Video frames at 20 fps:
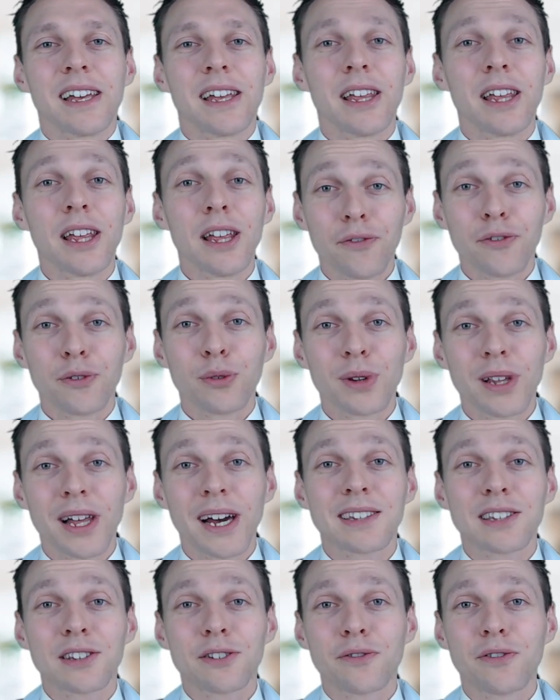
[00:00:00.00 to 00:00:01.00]
If you like
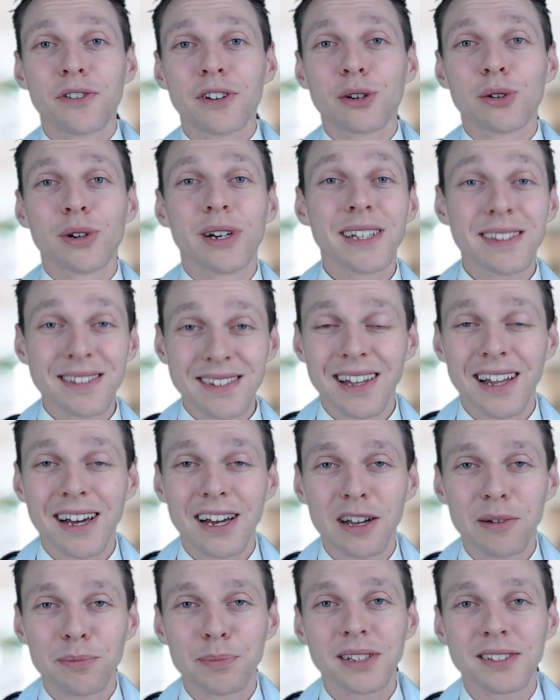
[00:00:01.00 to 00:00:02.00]
this video, hit the
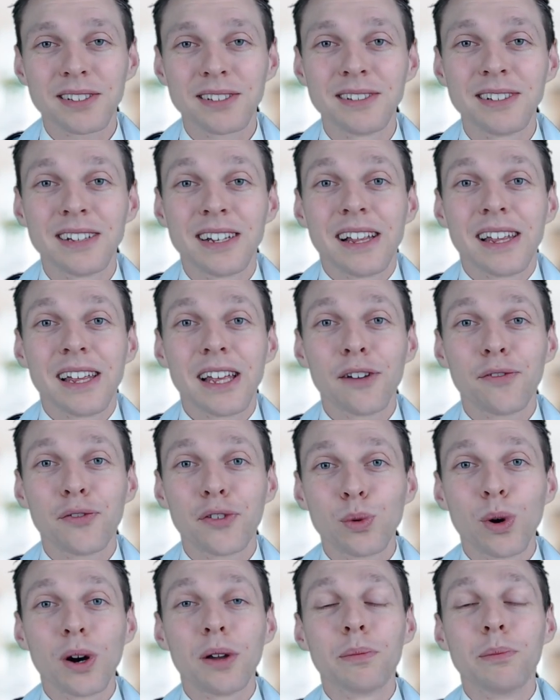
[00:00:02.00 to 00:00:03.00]
like button if you
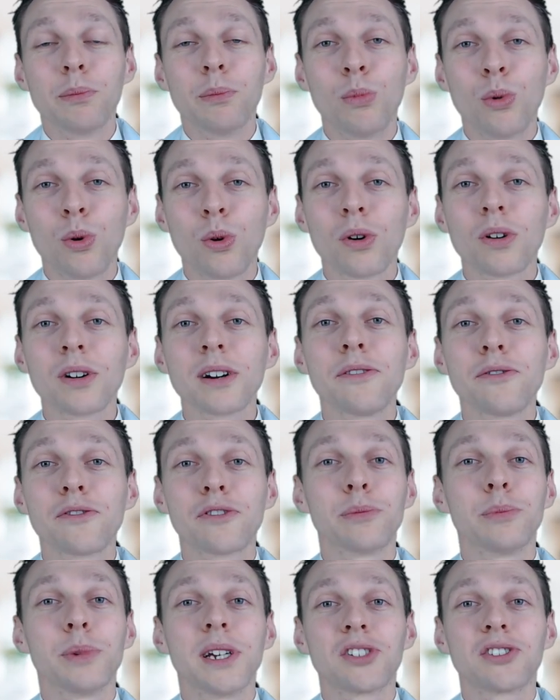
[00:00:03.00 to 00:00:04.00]
want more
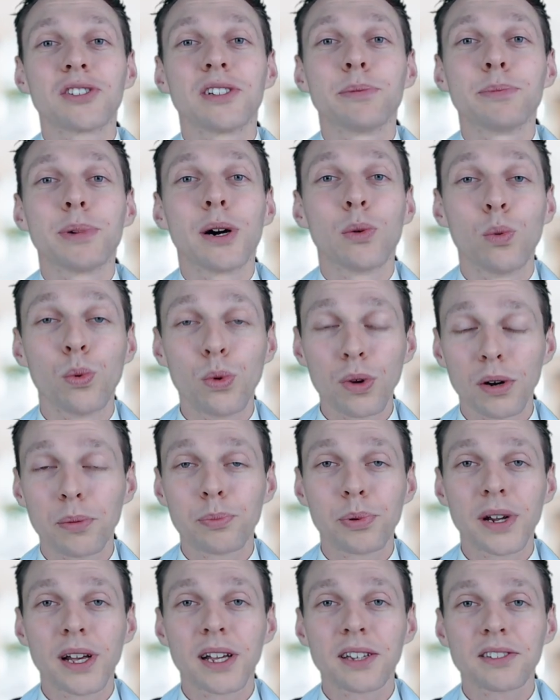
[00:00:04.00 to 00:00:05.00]
information about
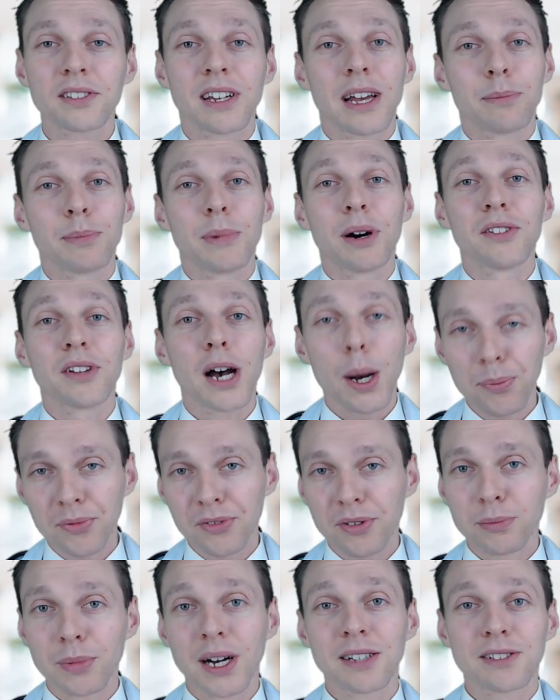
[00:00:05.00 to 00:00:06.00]
WordPress, about
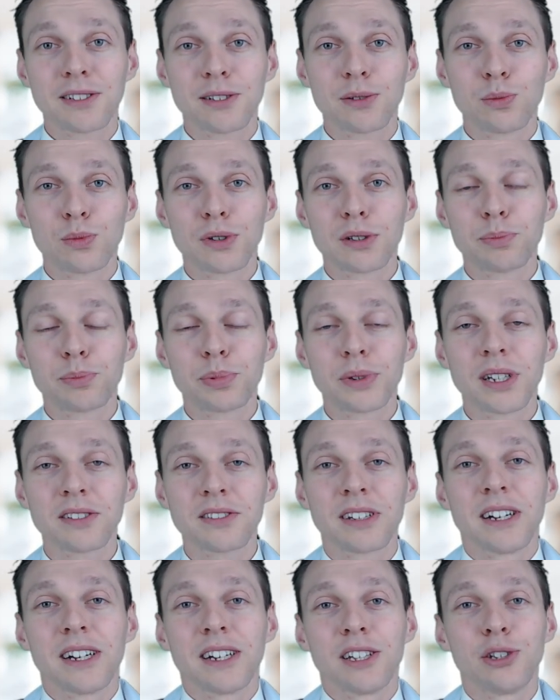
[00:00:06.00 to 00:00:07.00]
optimizing WordPress,
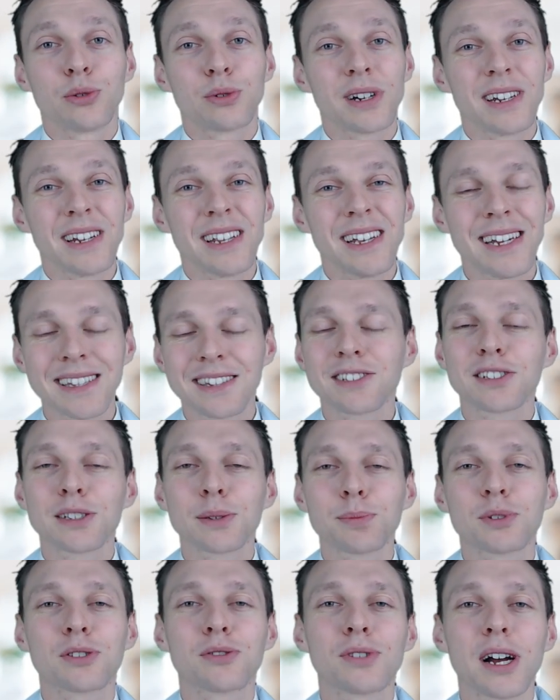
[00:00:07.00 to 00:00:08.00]
you can hit the
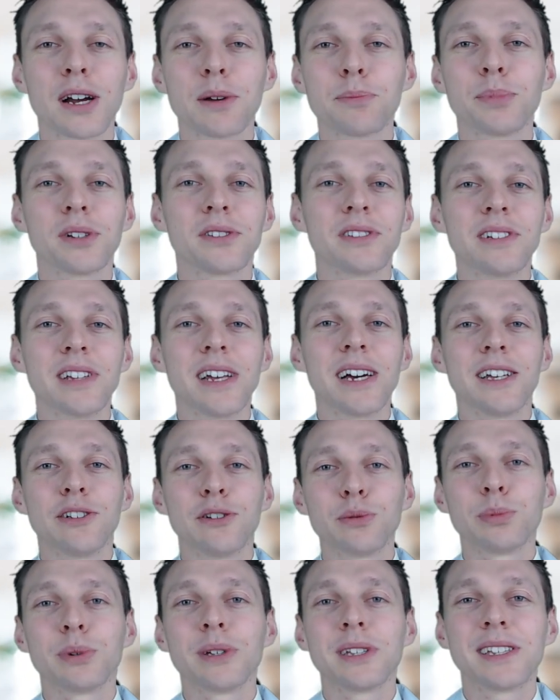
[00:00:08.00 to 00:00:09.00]
subscribe button and you'll
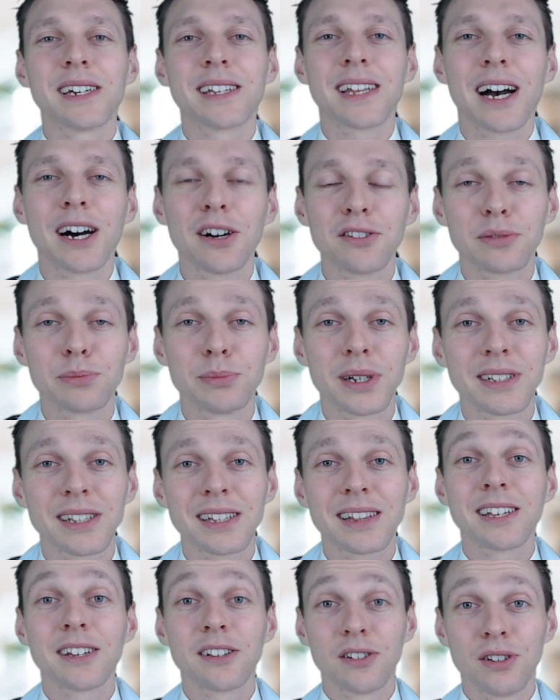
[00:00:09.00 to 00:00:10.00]
be get
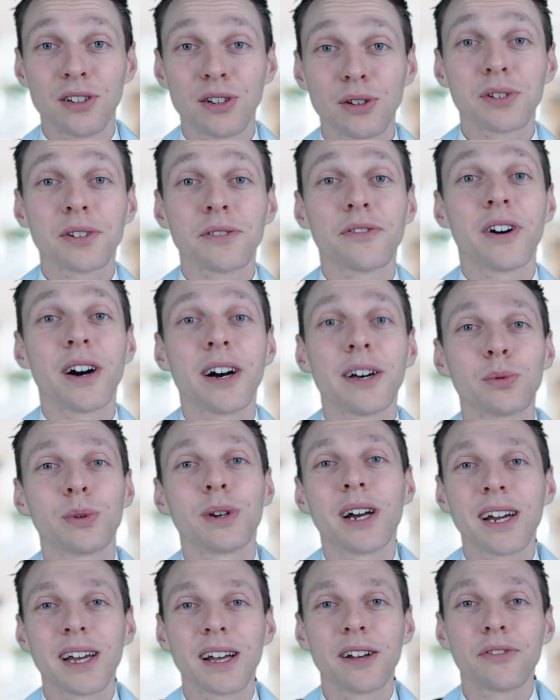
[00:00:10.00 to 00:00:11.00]
automatically notified when
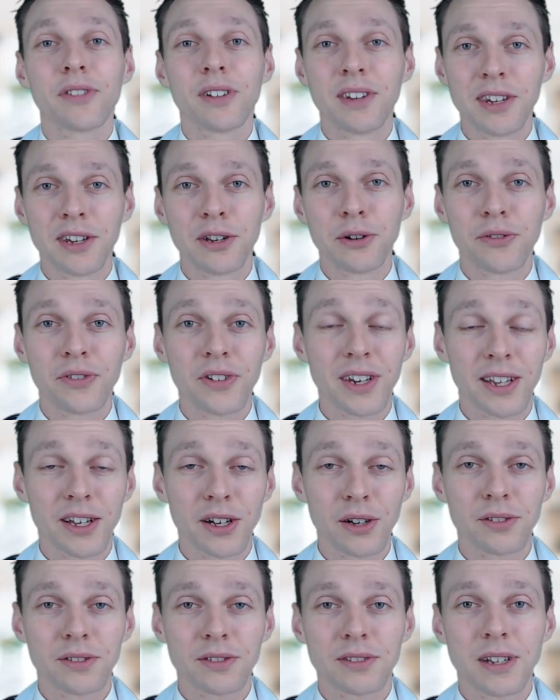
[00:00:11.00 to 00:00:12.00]
I have new
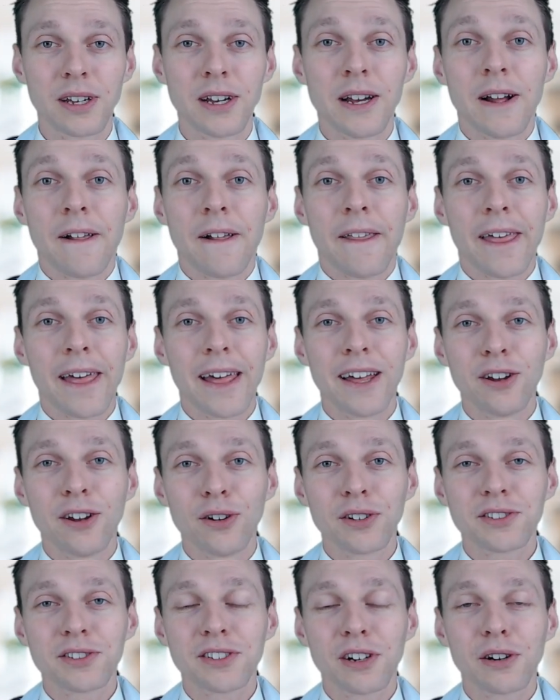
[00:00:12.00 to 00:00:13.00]
videos. And
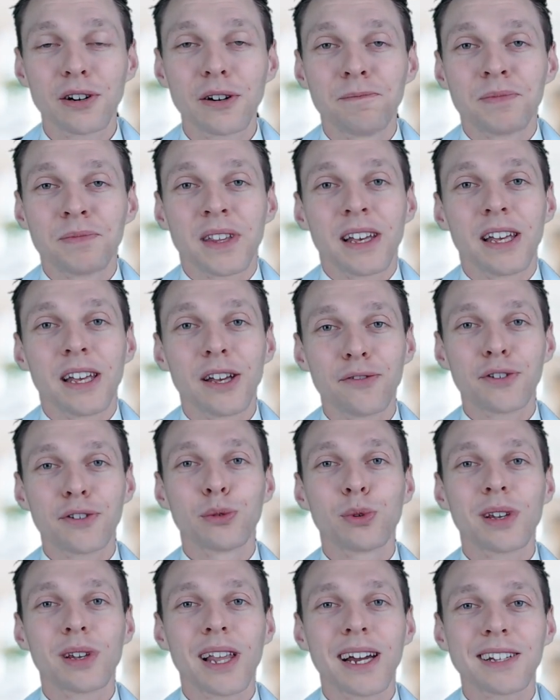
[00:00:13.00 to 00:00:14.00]
also, if you
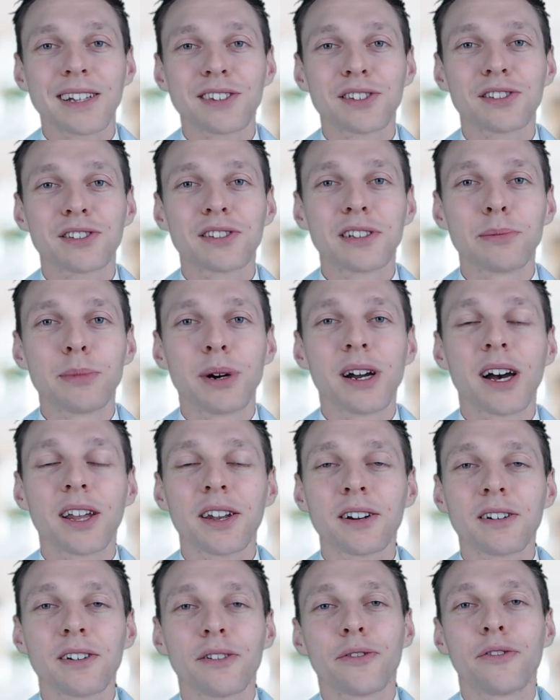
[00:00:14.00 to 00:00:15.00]
would like to see my
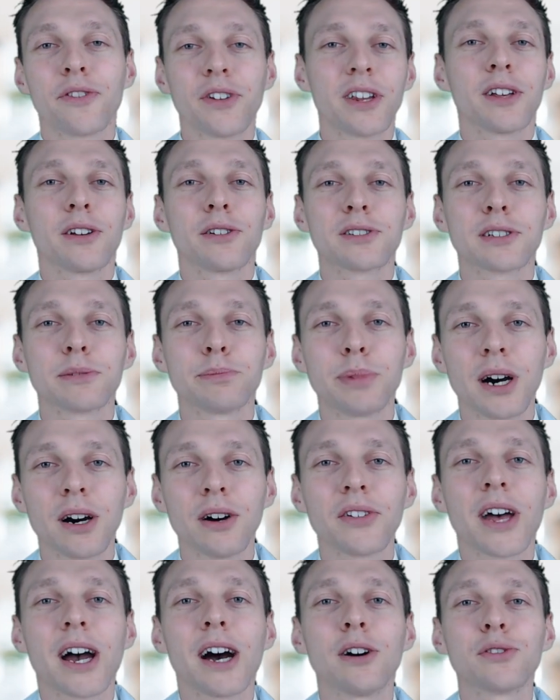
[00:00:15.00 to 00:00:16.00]
other videos about
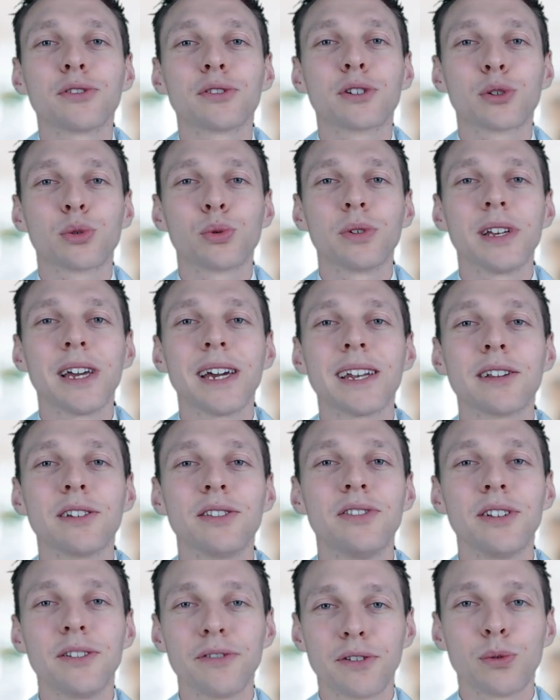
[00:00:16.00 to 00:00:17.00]
how to create a
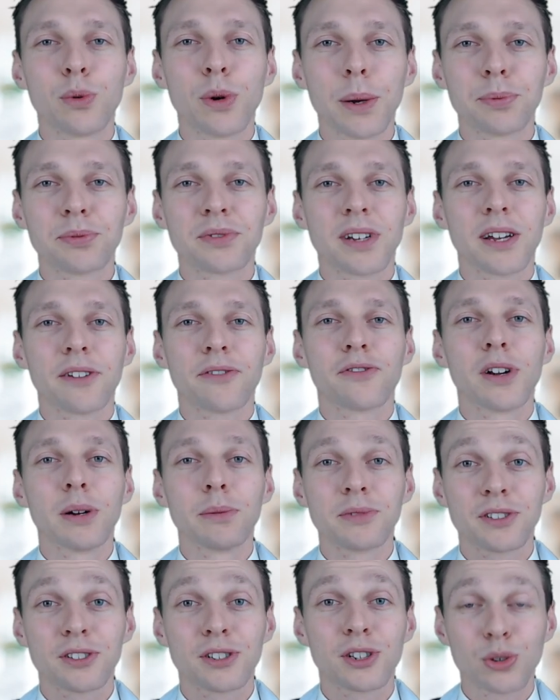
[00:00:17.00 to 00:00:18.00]
Divi website from
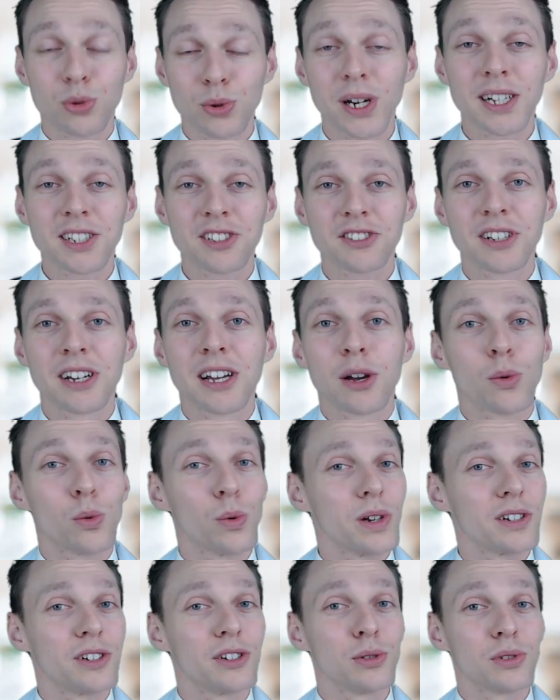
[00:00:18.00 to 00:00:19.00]
scratch
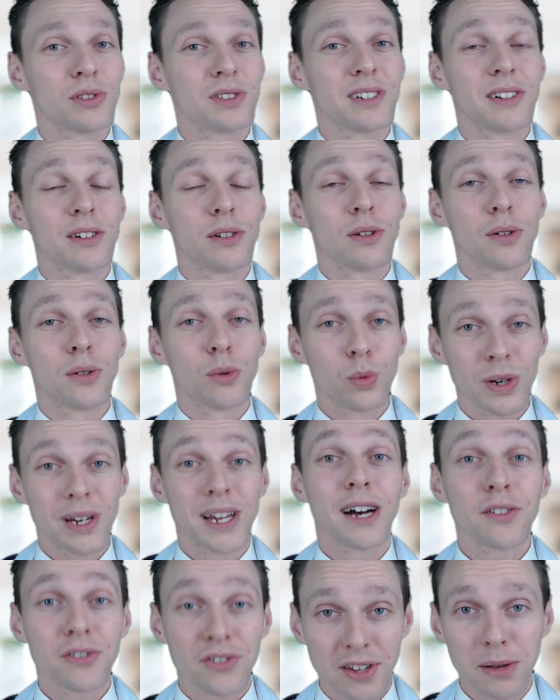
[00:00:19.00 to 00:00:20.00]
with using
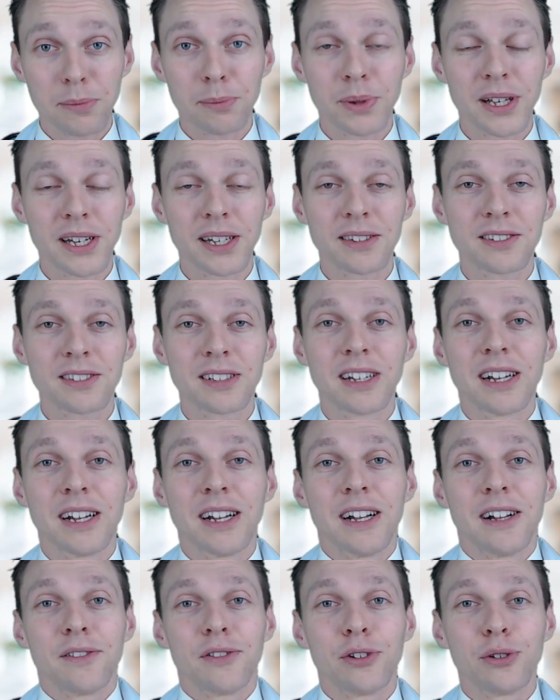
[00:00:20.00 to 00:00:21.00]
without templates,
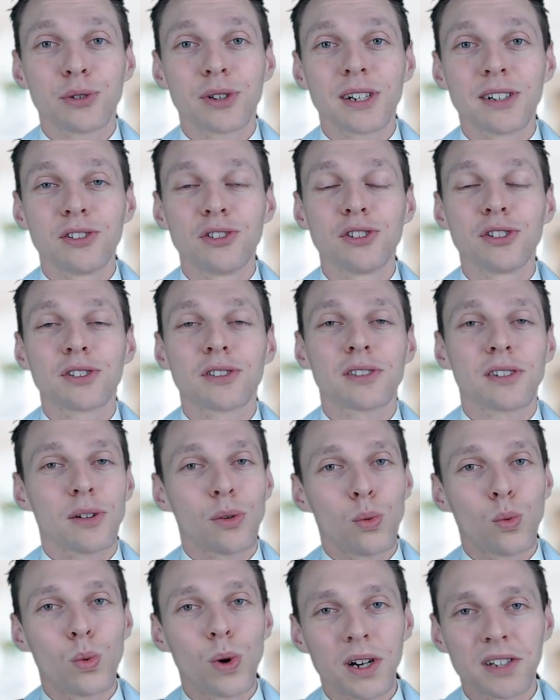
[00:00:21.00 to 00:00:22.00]
you can just
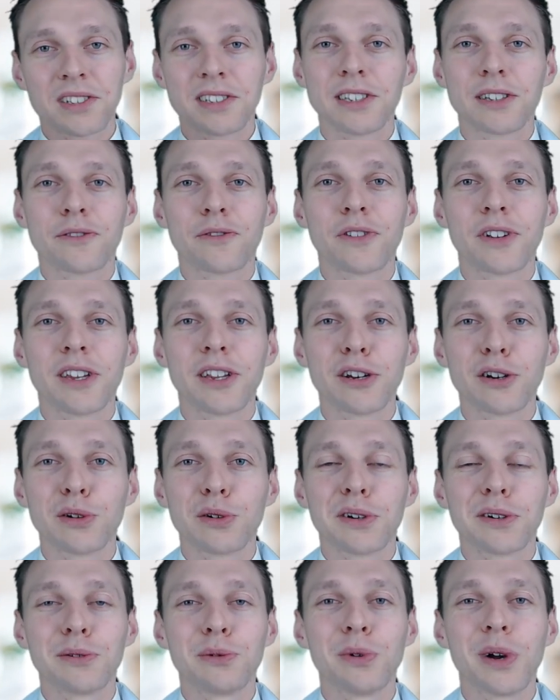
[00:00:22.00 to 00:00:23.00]
watch this video
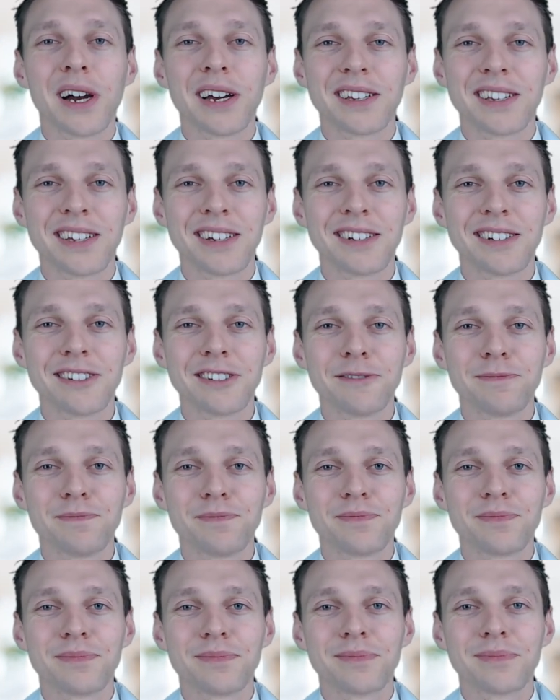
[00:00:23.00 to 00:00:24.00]
right here.
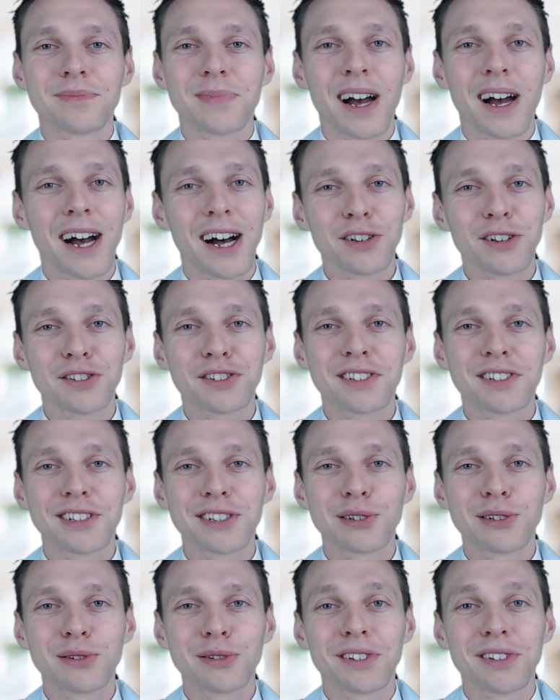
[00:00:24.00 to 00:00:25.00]
I'll see
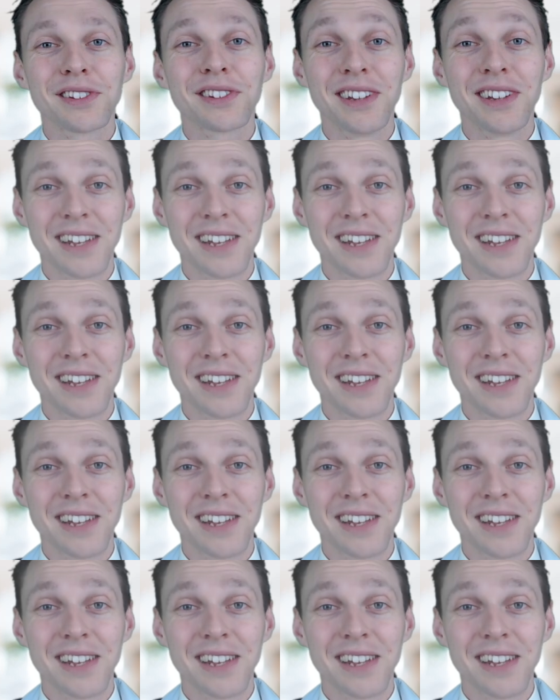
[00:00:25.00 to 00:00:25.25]
you the